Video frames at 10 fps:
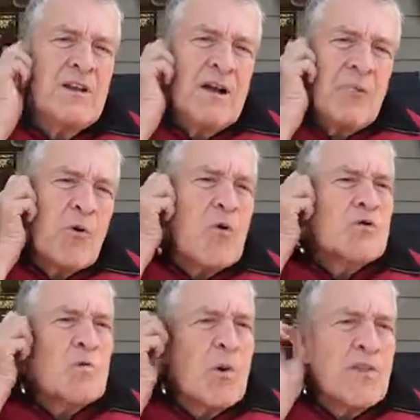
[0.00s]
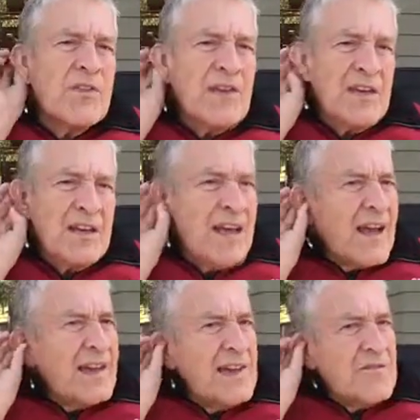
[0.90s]
approached one of the
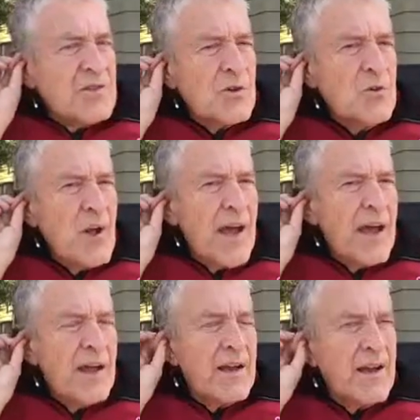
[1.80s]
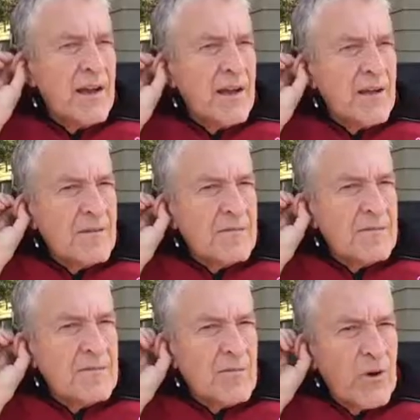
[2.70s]
detectives who had
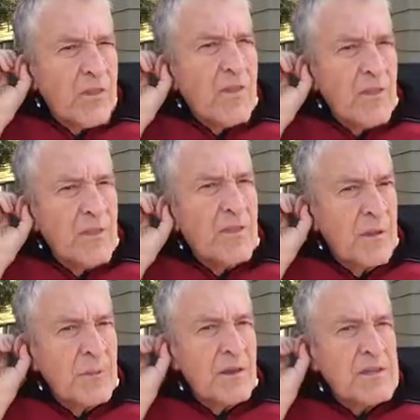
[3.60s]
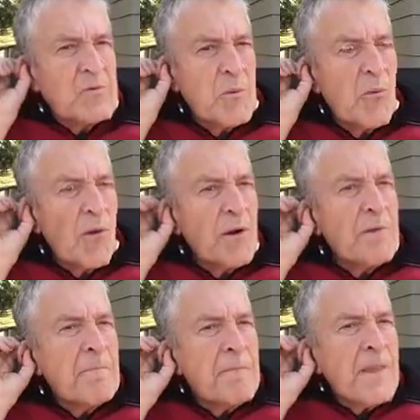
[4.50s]
written the police report,
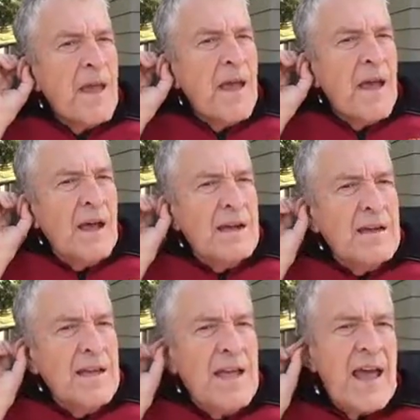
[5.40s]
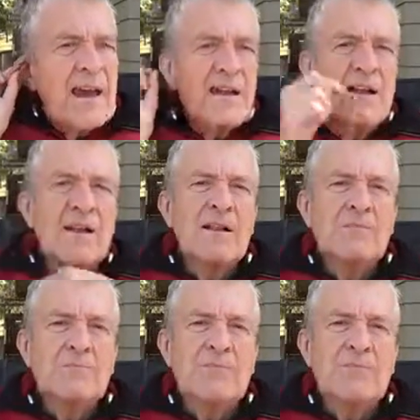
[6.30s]
he had a little